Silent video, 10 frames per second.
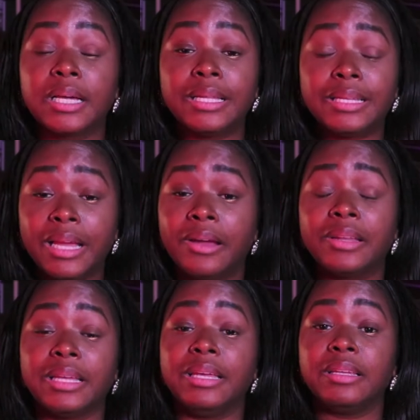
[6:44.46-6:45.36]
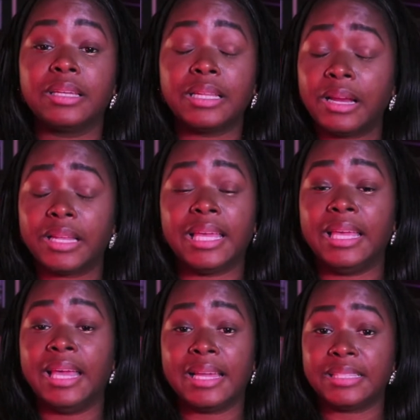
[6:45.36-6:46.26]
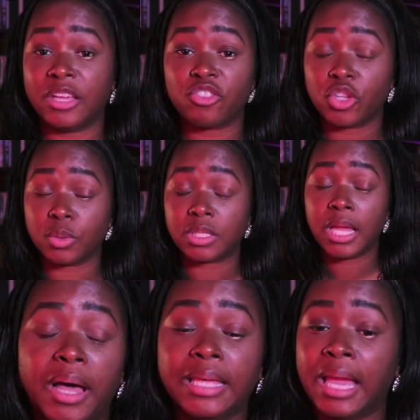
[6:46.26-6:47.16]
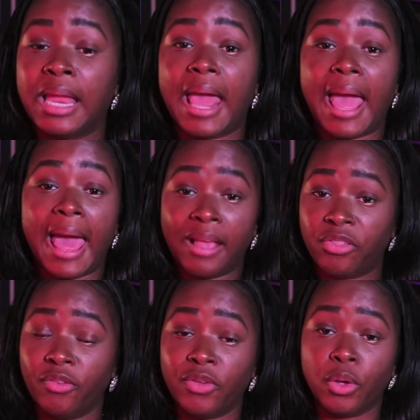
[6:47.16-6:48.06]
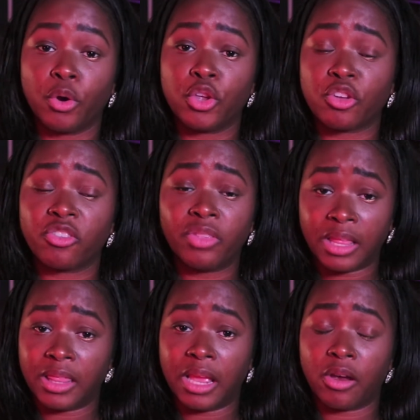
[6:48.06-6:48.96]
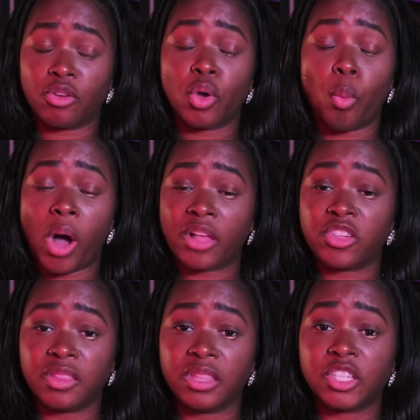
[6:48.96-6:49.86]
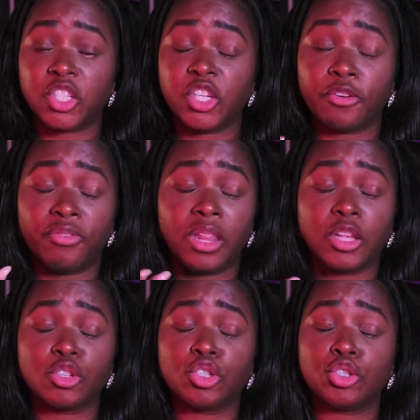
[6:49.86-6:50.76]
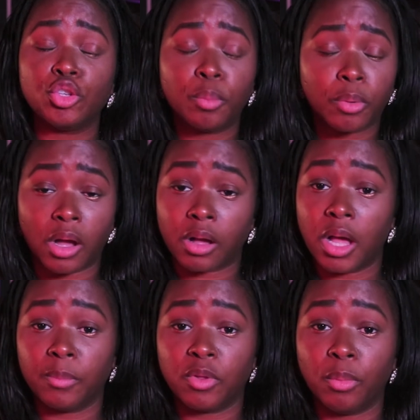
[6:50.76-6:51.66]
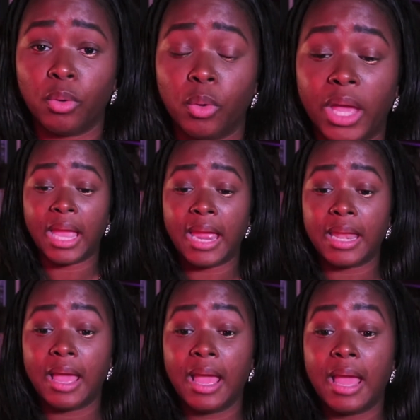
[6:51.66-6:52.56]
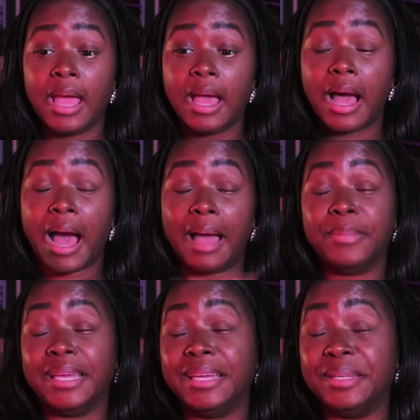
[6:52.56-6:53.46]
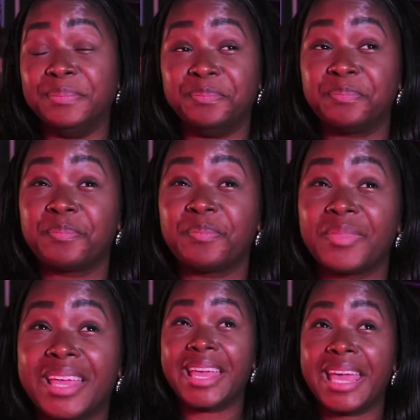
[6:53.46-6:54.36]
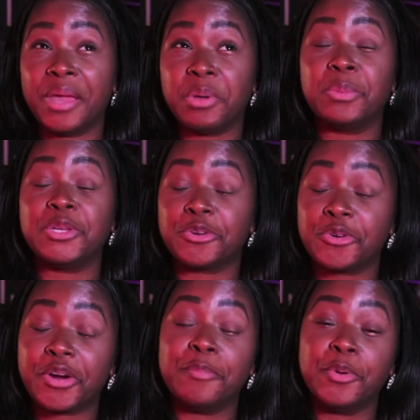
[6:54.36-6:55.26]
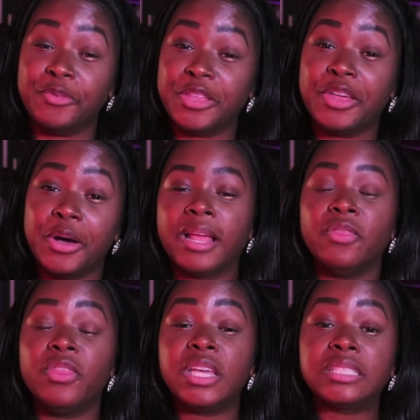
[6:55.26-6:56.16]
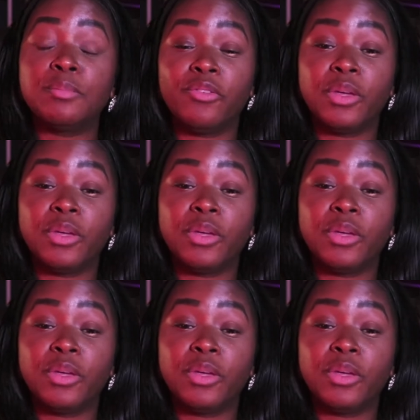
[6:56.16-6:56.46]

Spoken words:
clearly he has issues. Again, as the viewer, you're sitting there, you're watching this, you're feeling super uncomfortable. And I mean, it was a great movie though. This movie